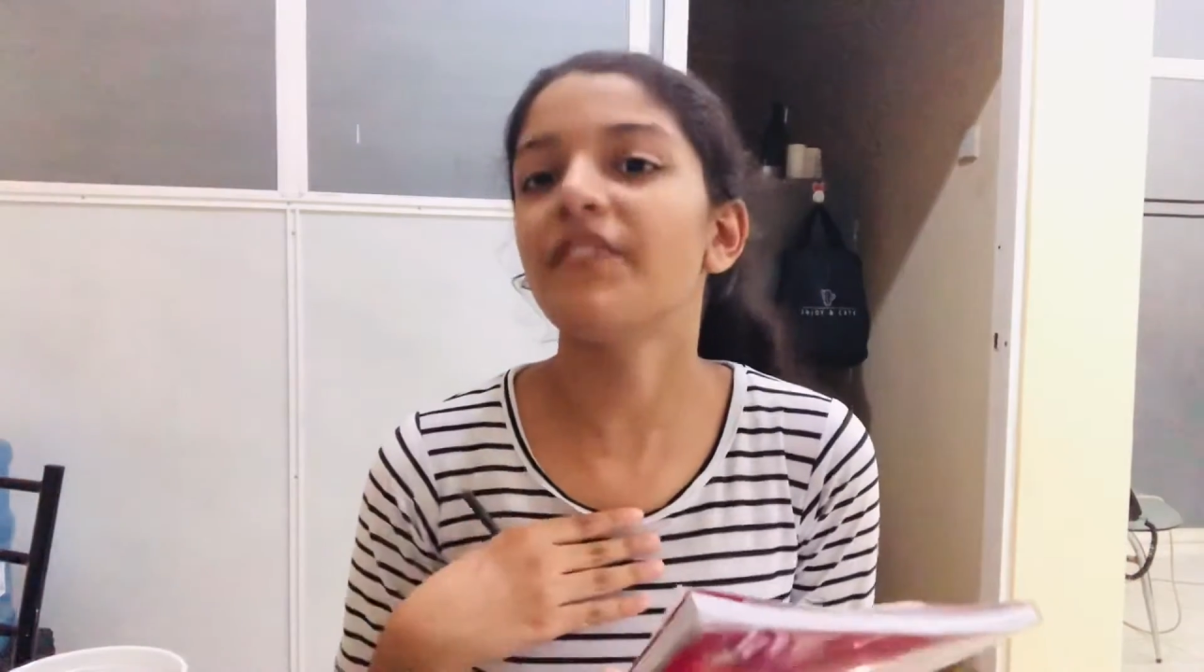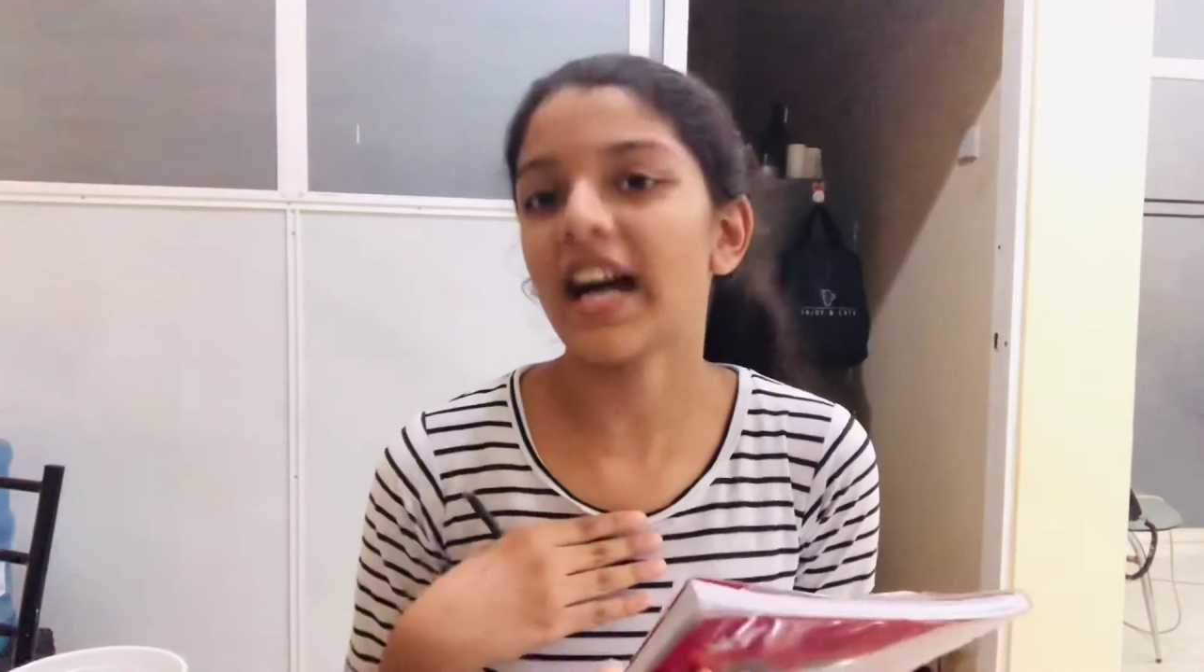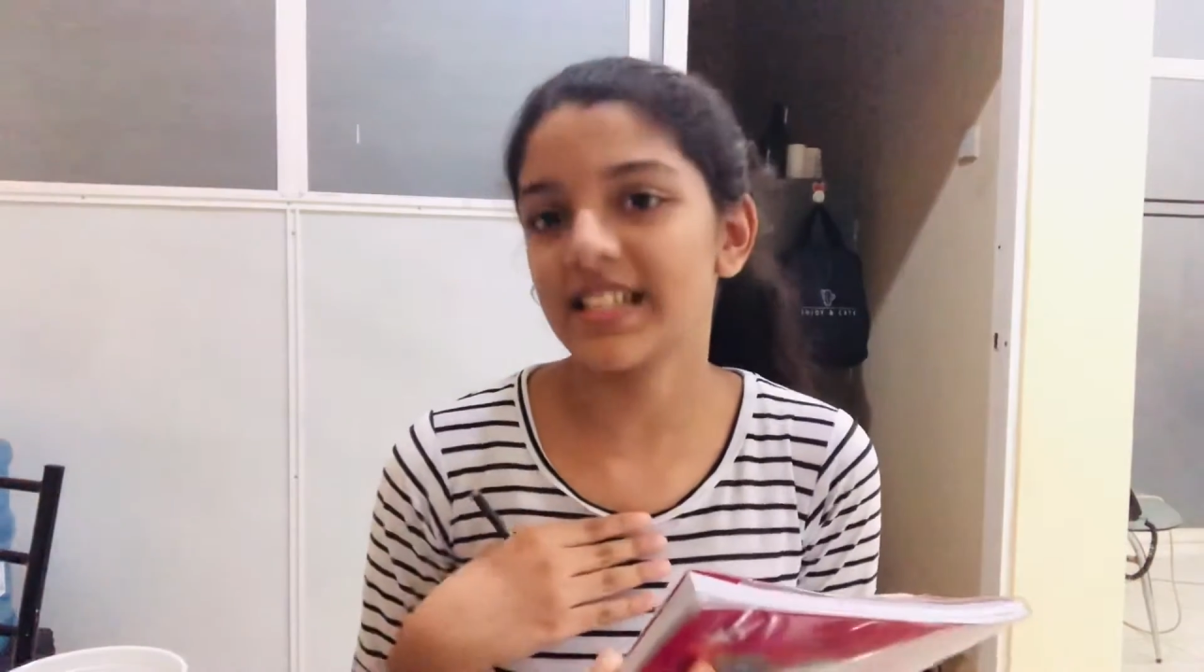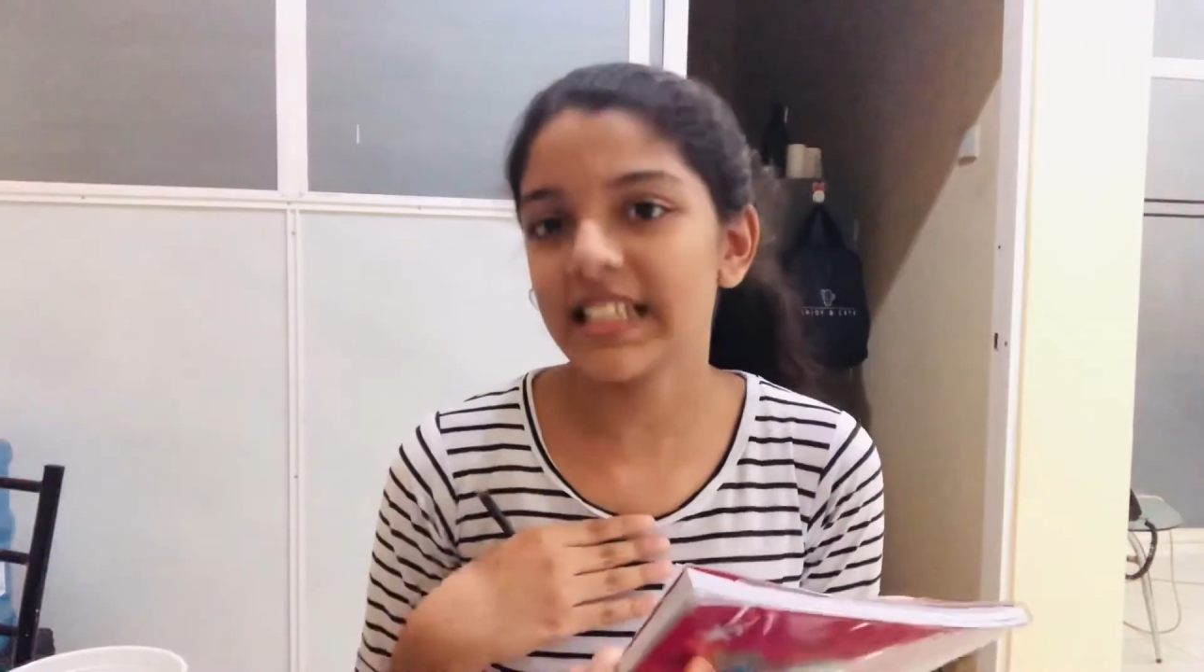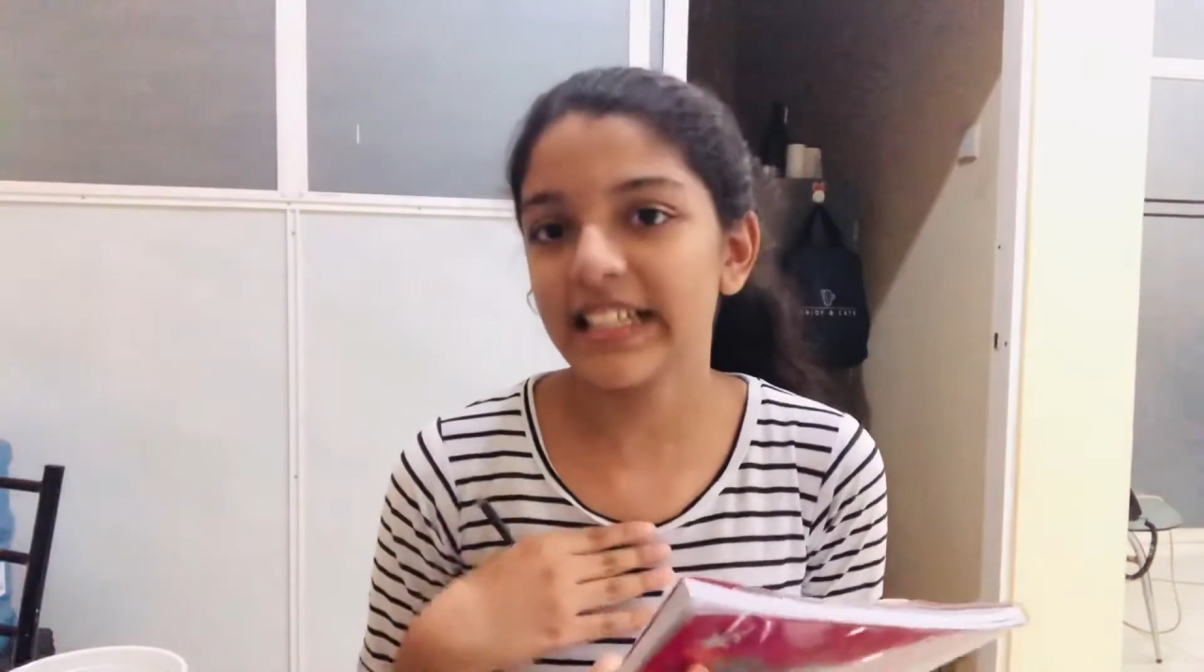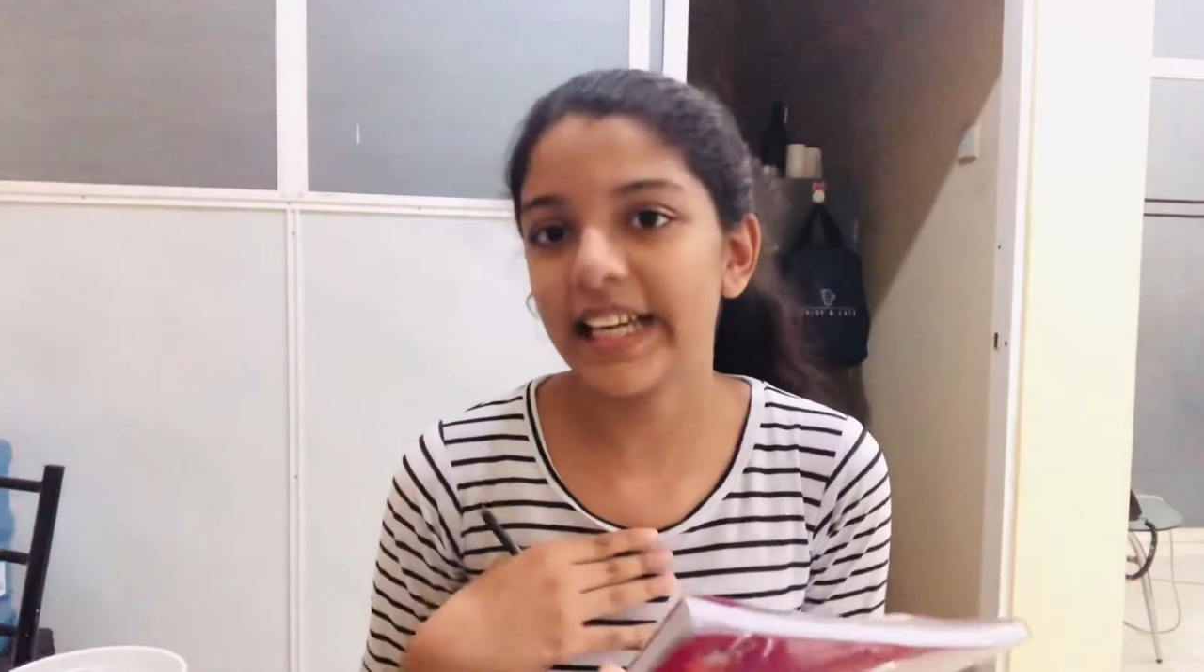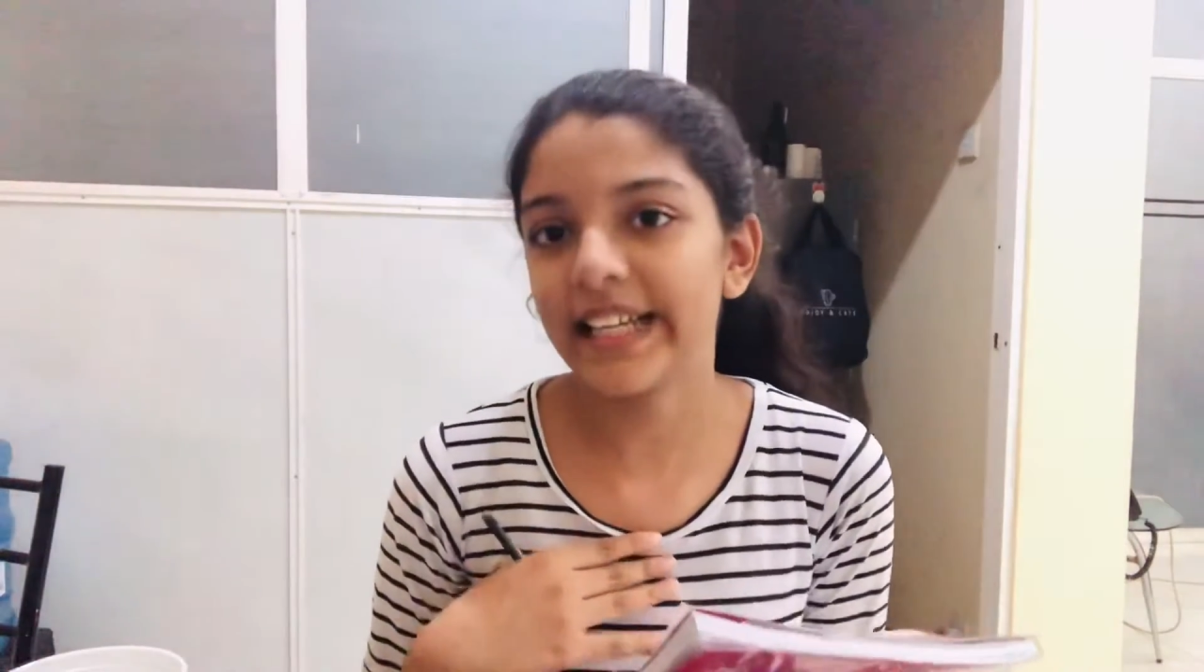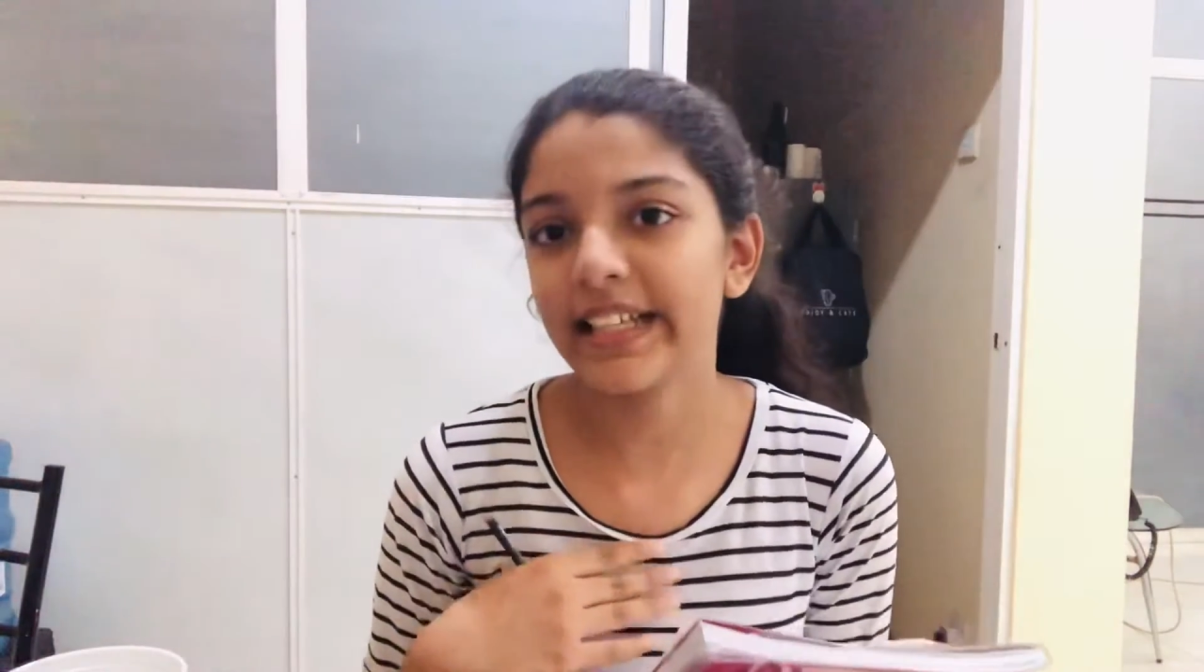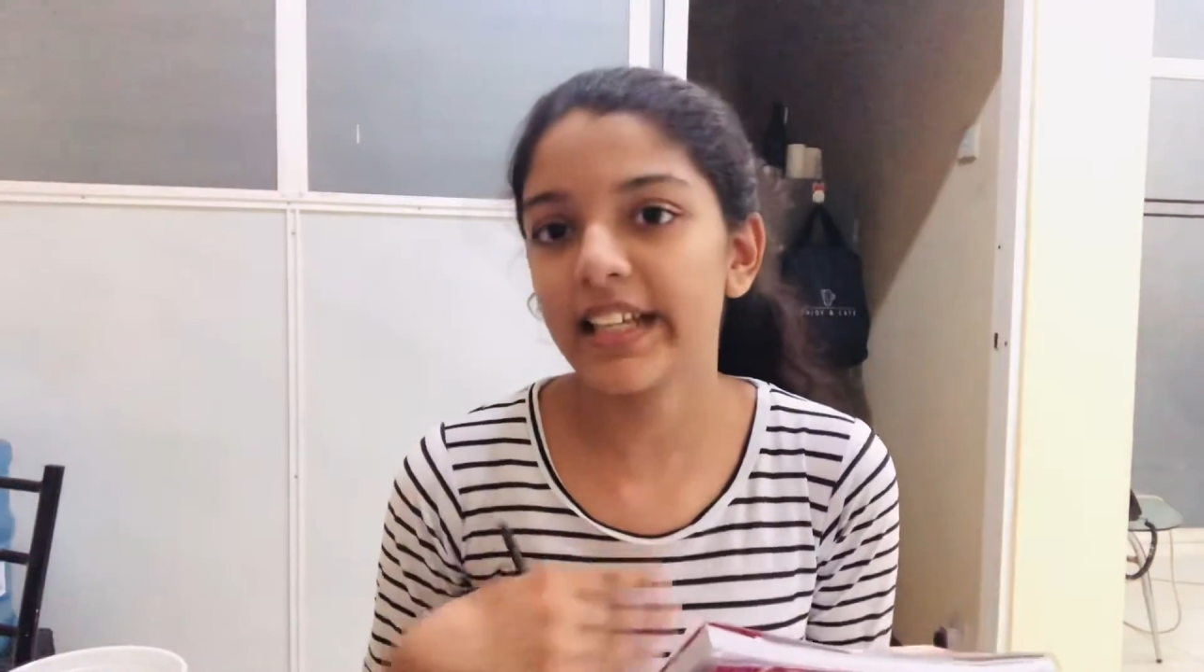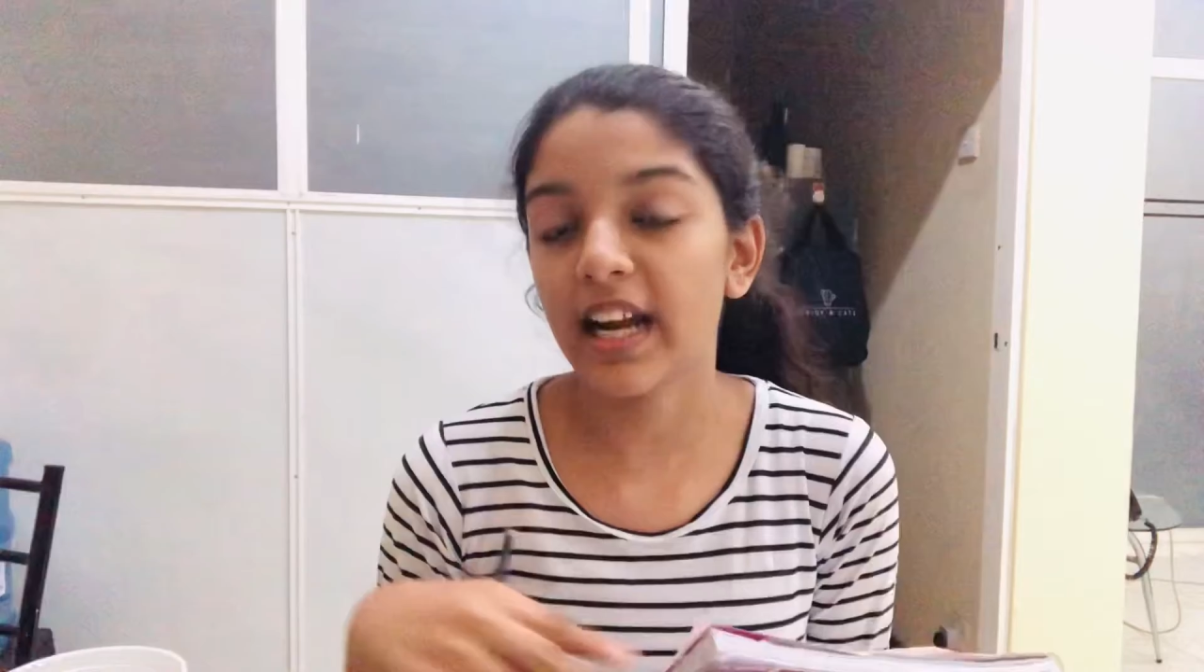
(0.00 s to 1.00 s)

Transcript: vaccinated